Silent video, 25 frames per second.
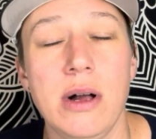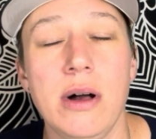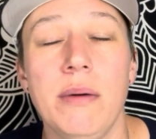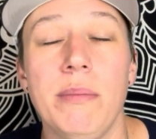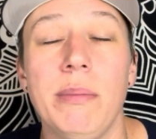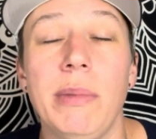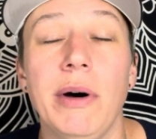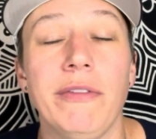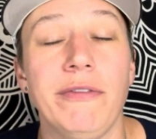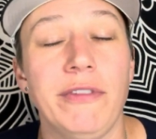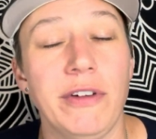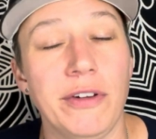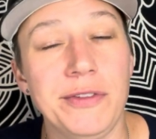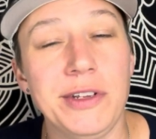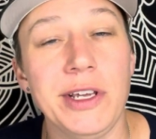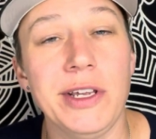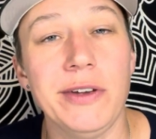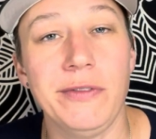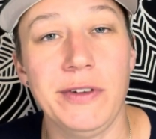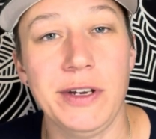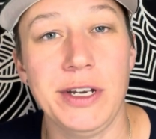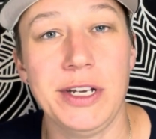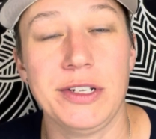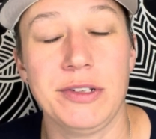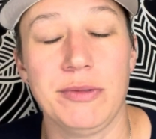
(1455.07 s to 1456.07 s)
But 15
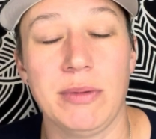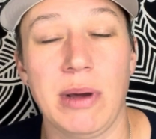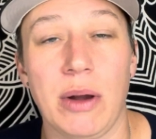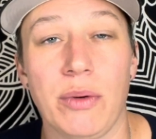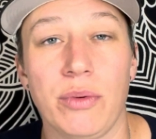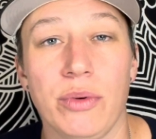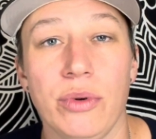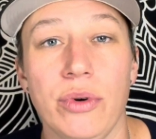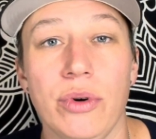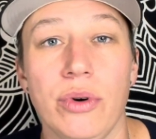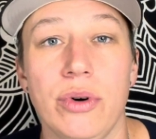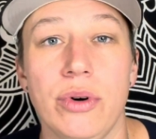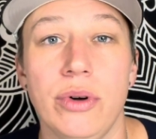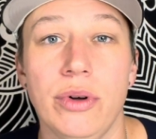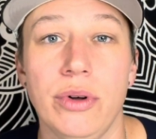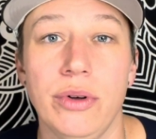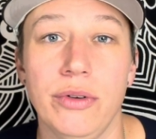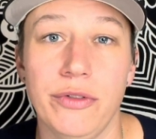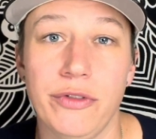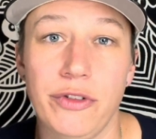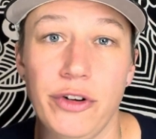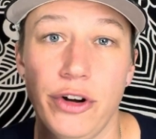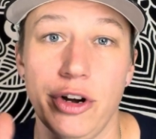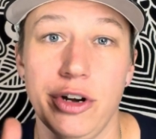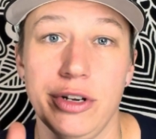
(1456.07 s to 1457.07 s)
feet is my rule
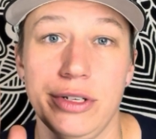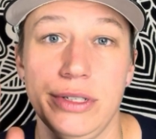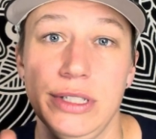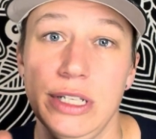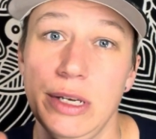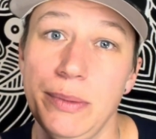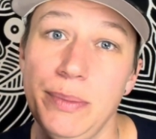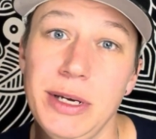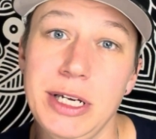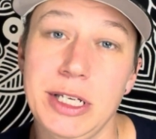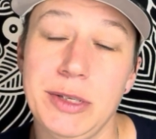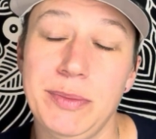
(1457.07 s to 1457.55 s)
for sleeping